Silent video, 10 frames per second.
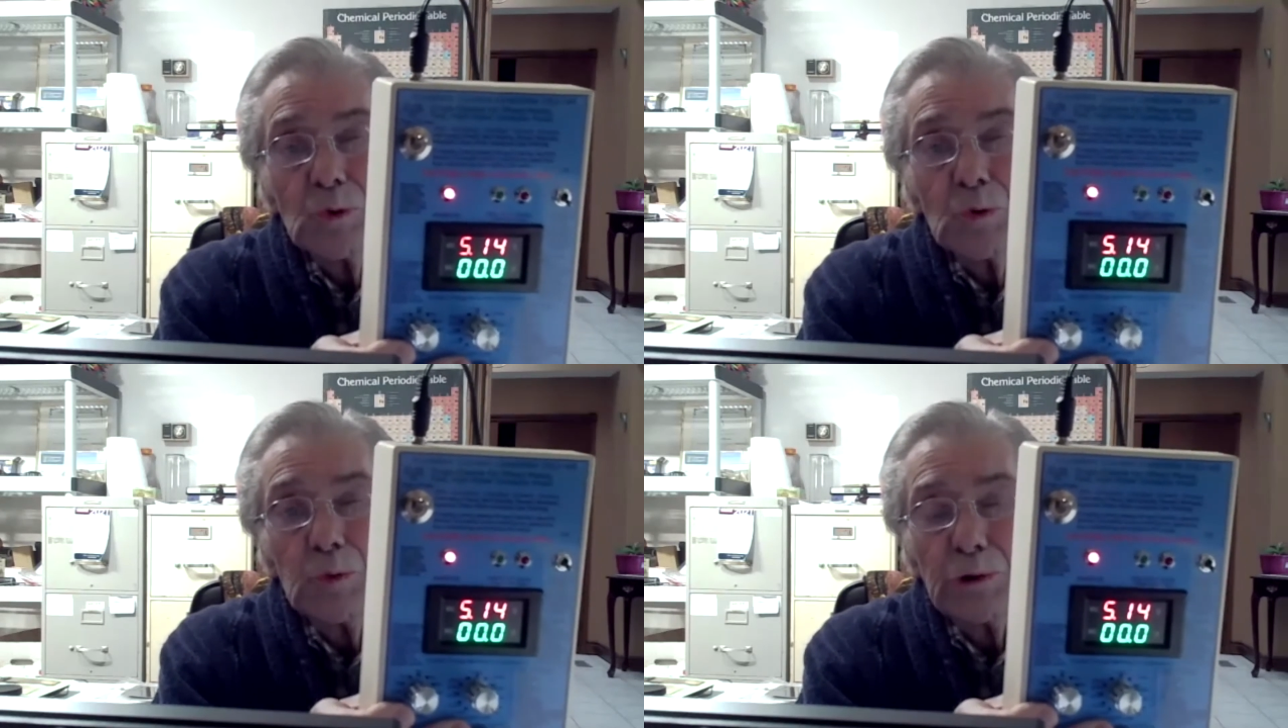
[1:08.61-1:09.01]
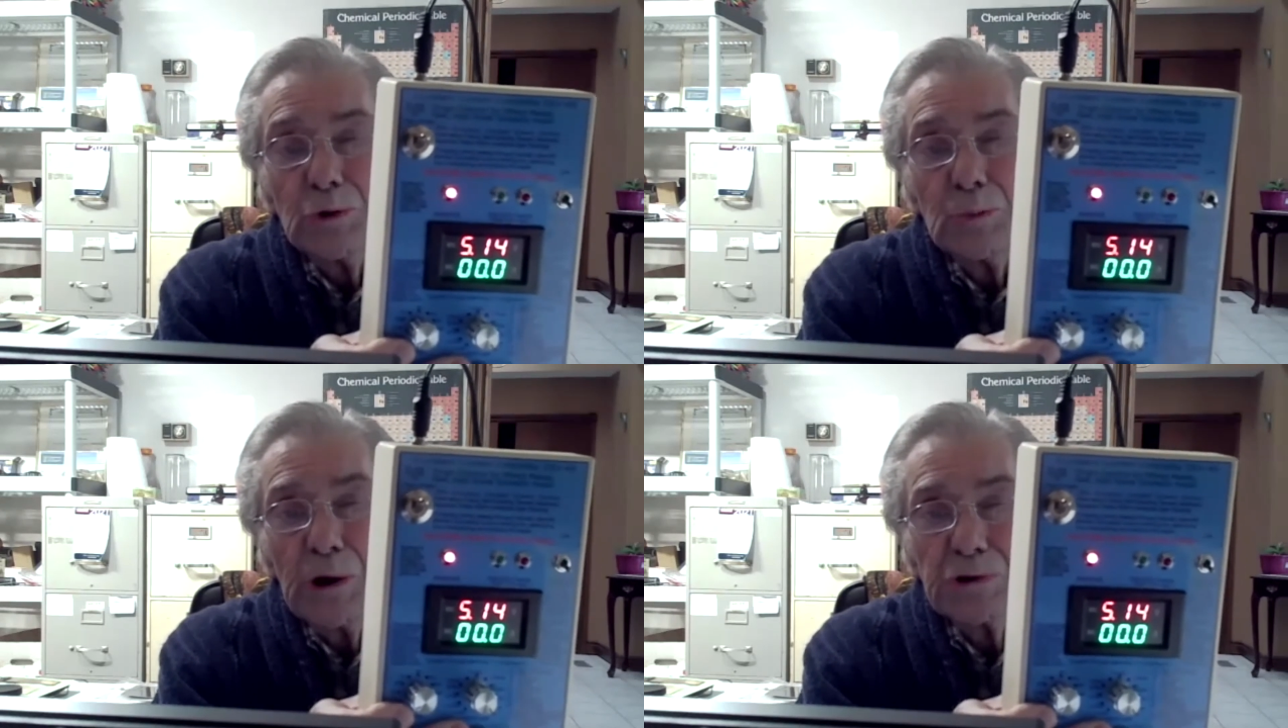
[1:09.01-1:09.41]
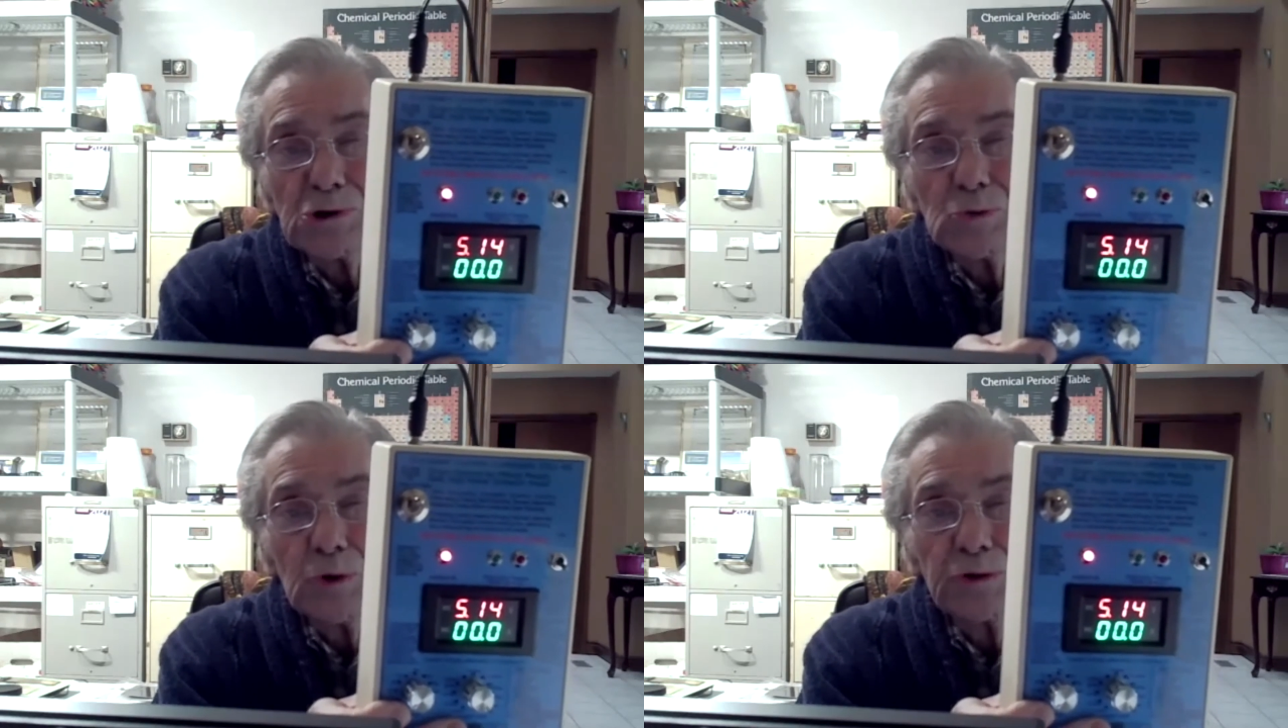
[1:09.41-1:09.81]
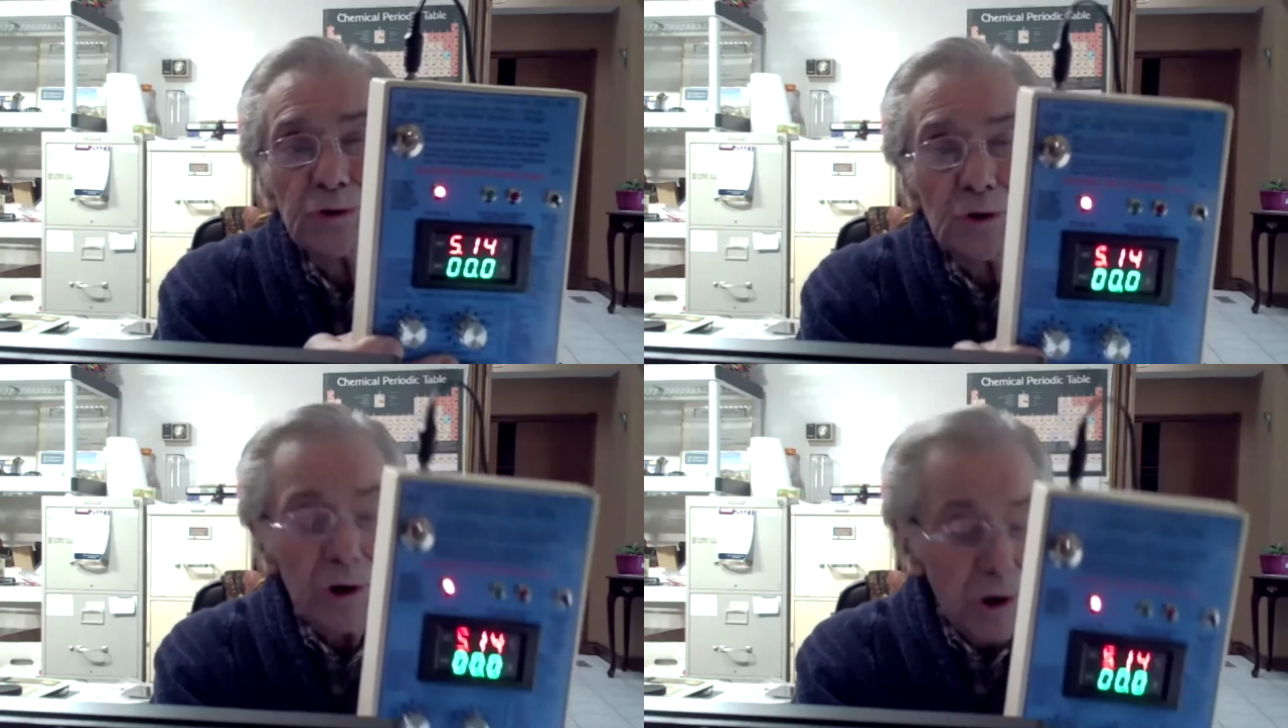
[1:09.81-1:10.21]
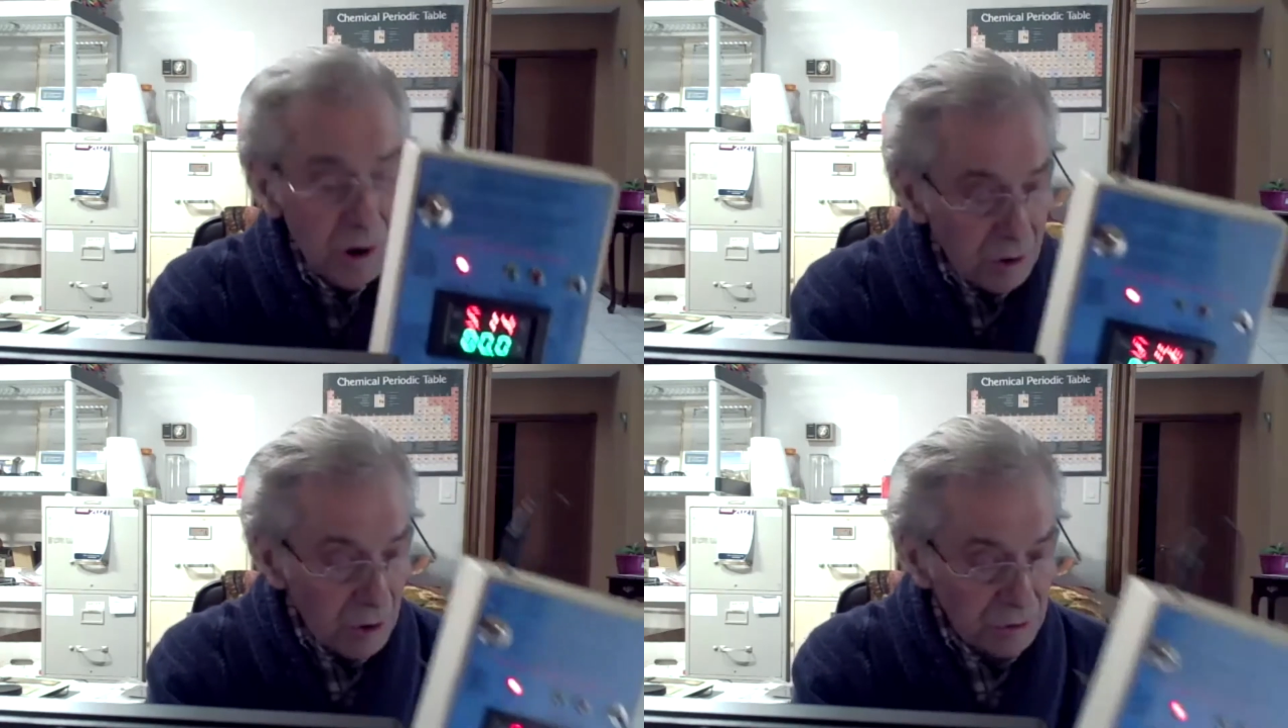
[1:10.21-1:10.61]
when you measure with your
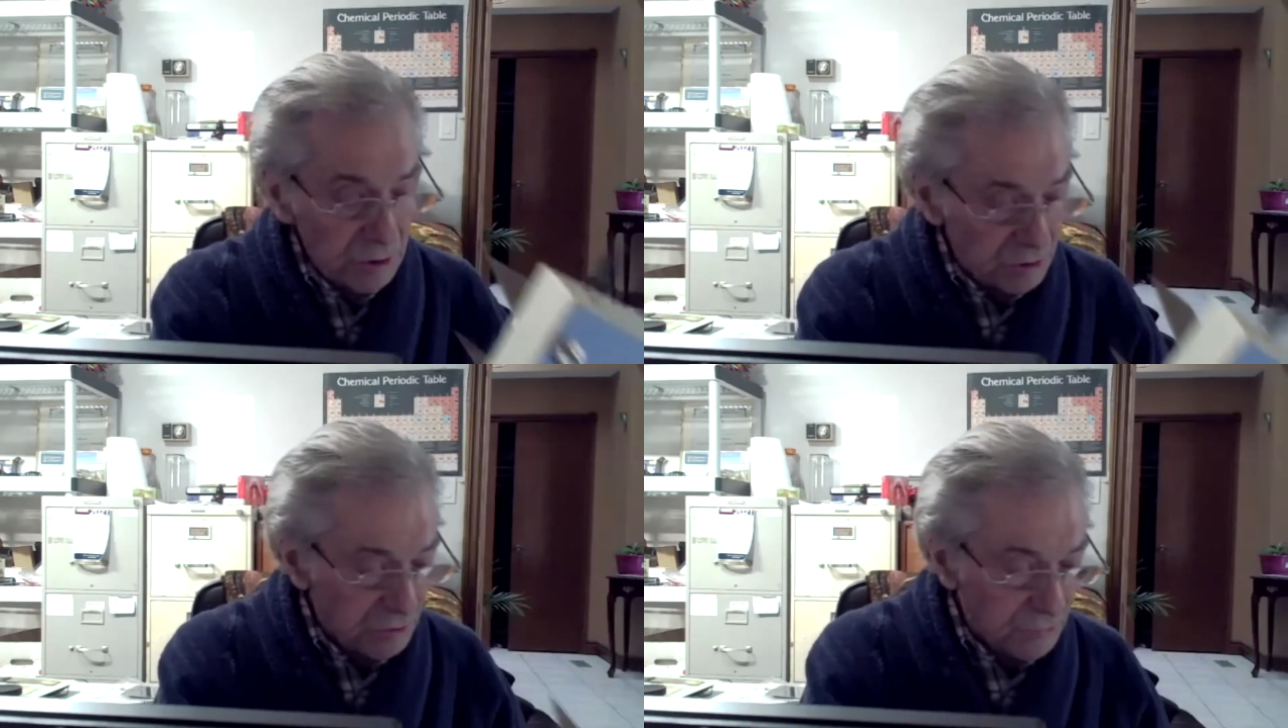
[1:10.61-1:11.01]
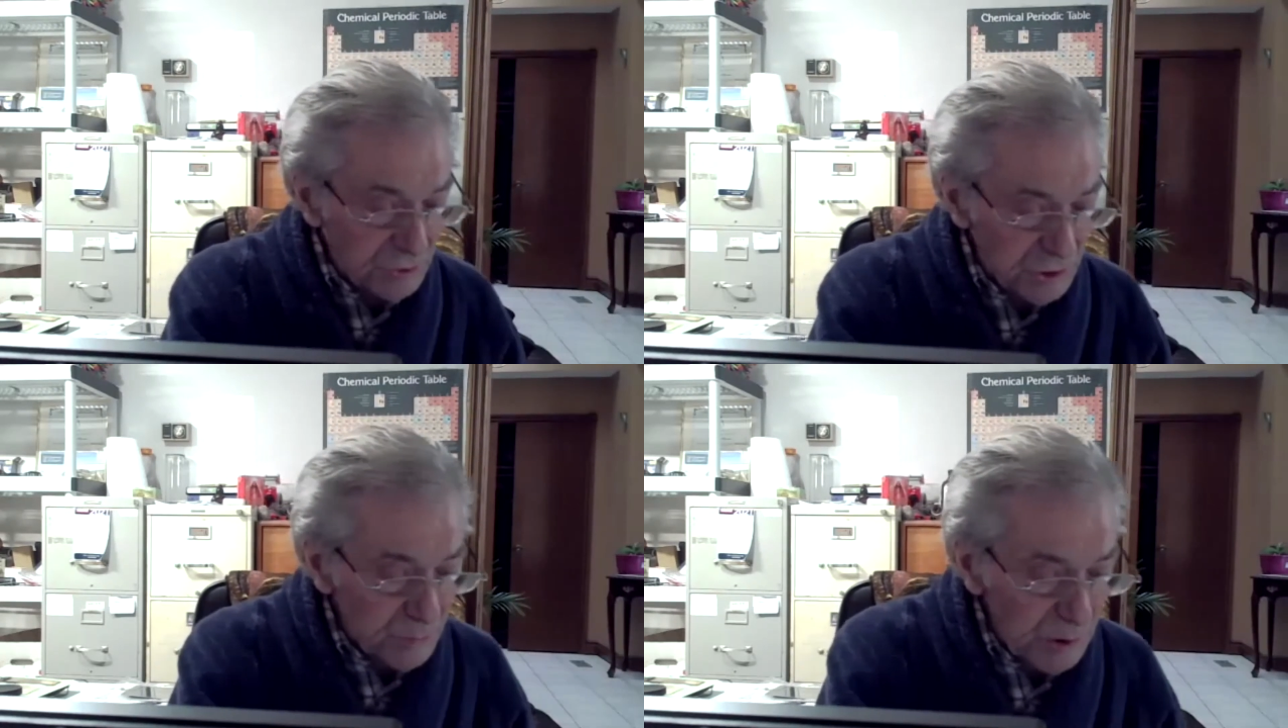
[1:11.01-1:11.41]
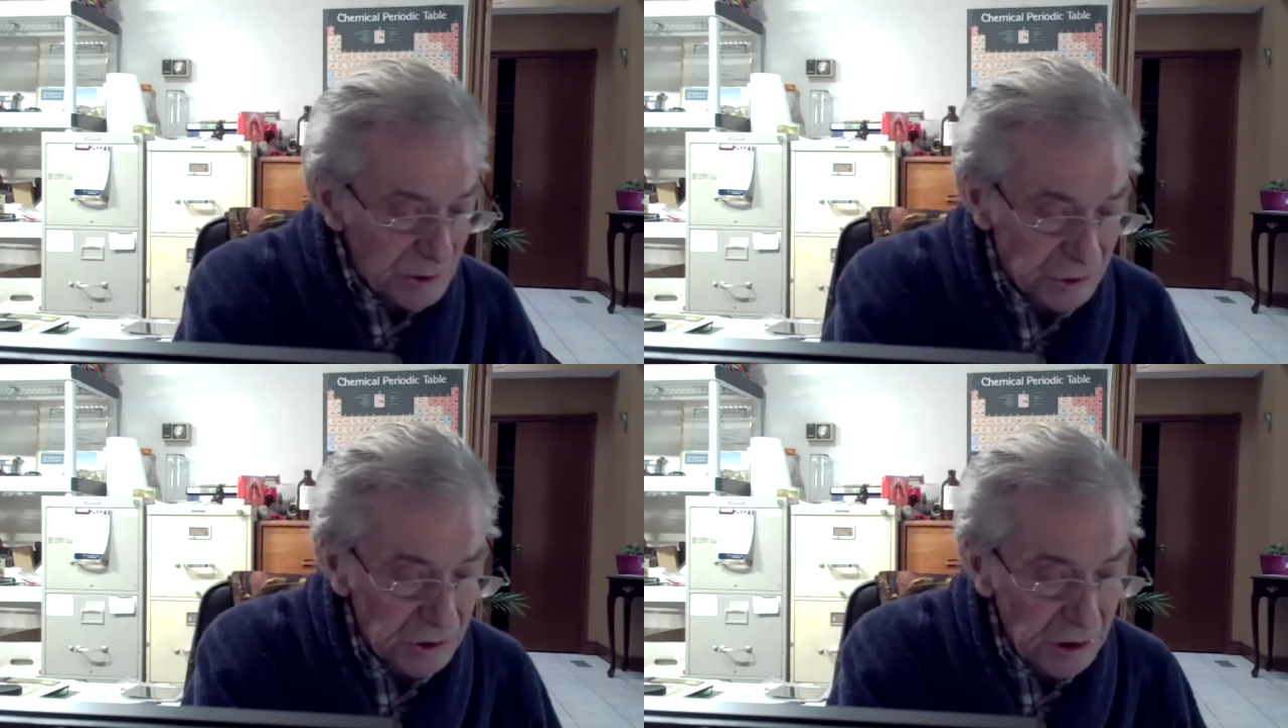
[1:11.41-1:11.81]
conductivity meter,